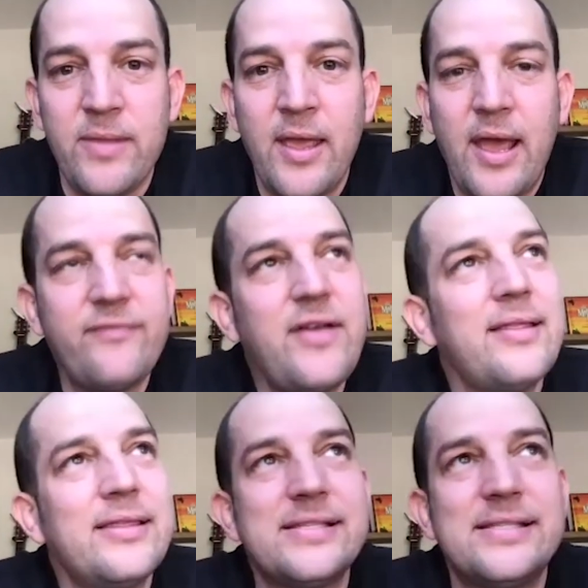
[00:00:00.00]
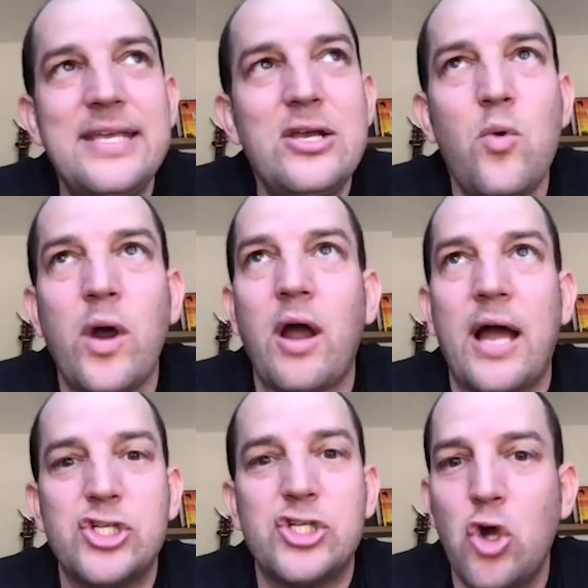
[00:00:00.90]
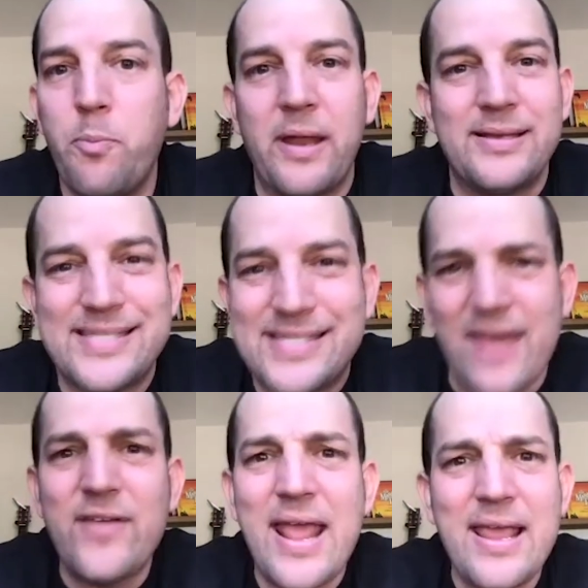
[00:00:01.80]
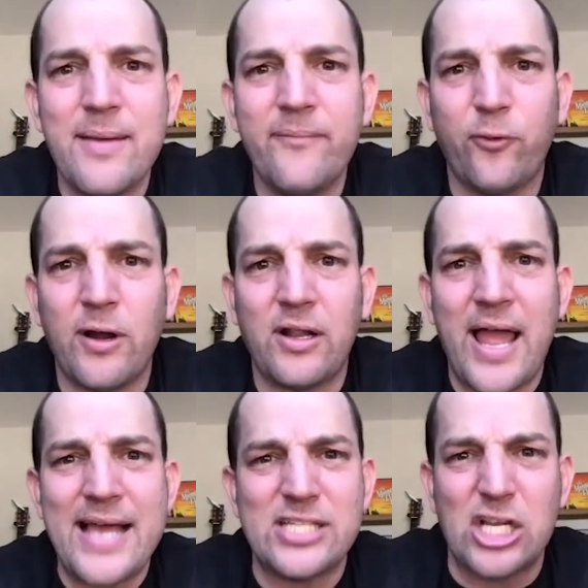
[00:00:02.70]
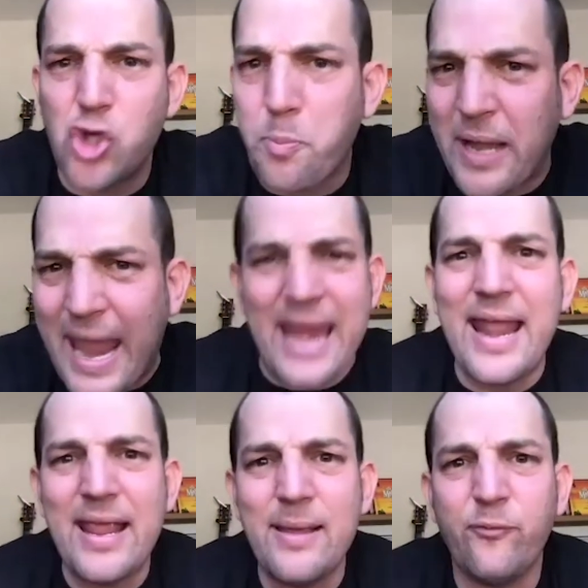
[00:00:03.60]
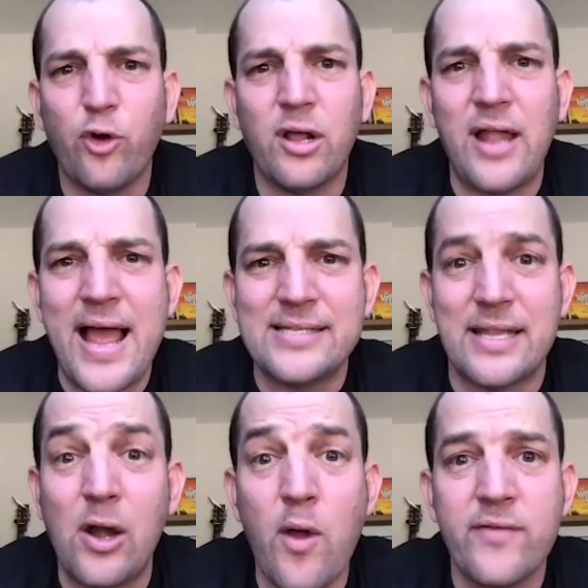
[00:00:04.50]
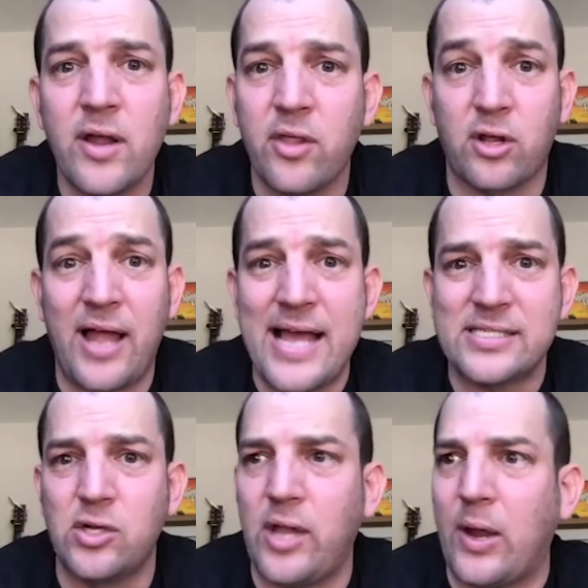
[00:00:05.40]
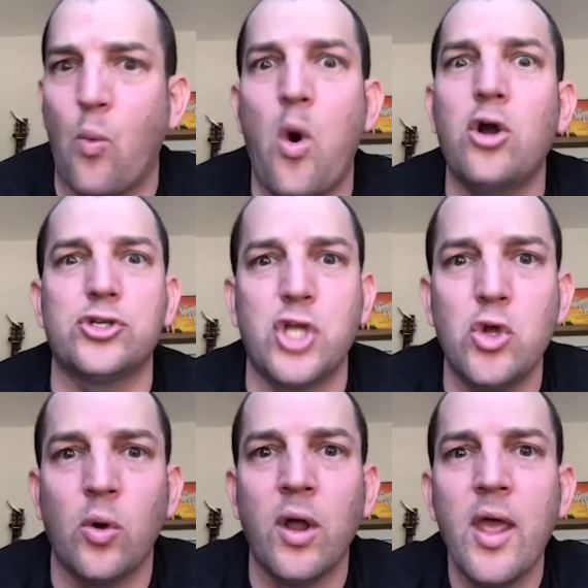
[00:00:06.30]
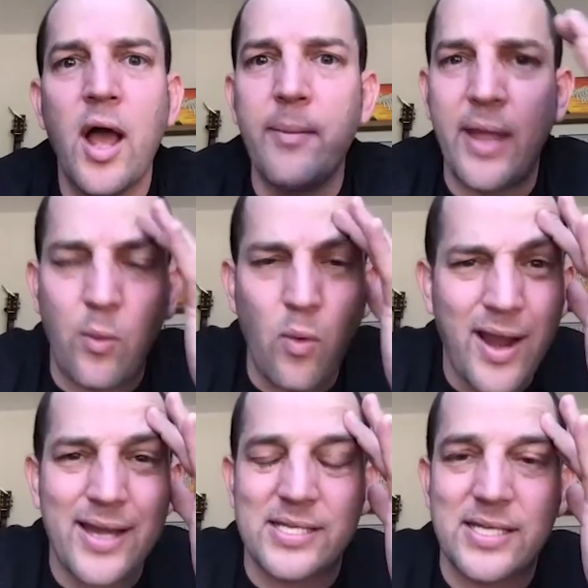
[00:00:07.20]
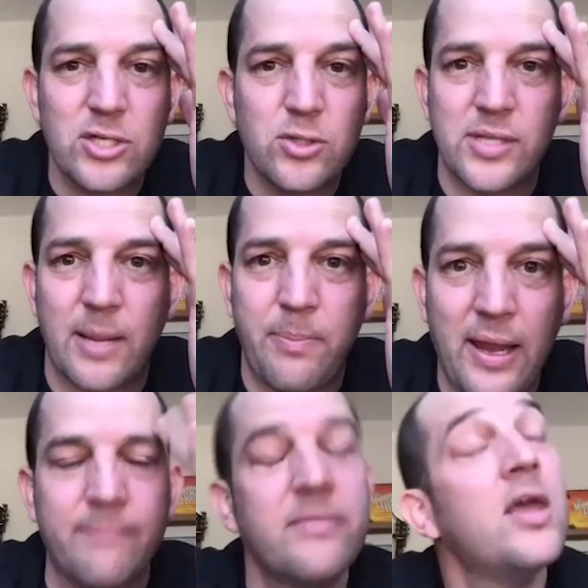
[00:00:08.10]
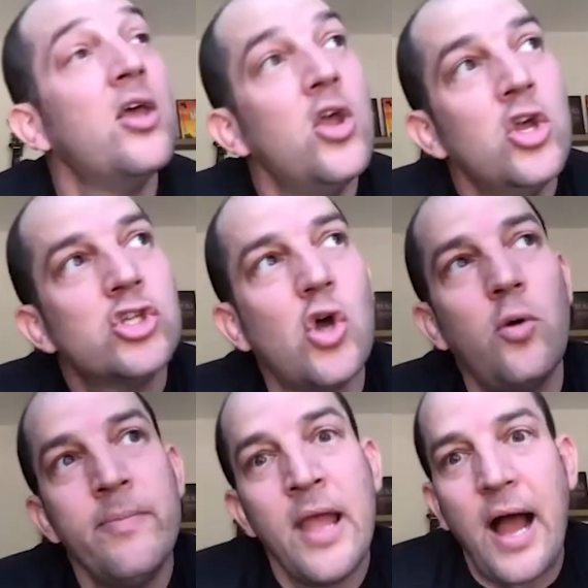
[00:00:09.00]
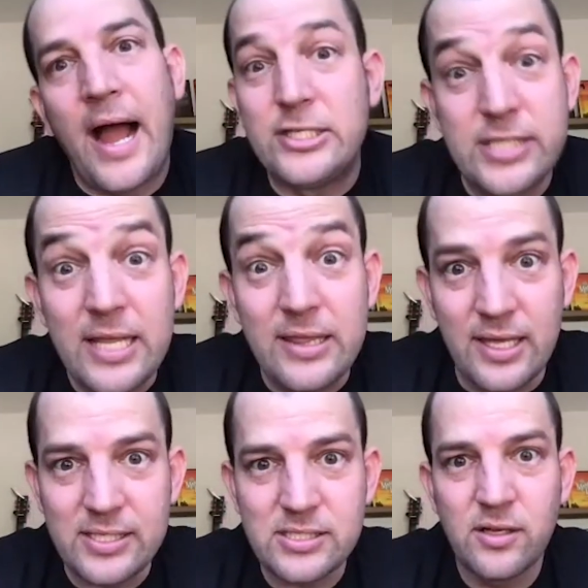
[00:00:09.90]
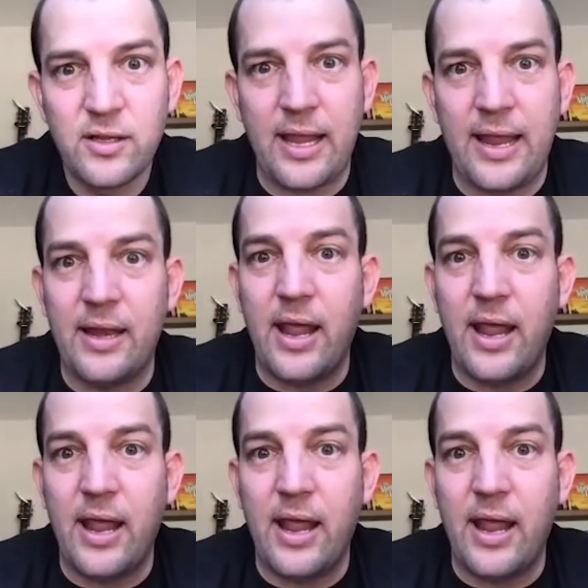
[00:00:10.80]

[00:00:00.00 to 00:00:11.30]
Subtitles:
I've got this deal where I show up at 7 a.m. for a class. I show up at 8 a.m. for a class, and then I don't have another class till like 1 or 2. I'm like, what kind of schedule was I picking? So I did this. And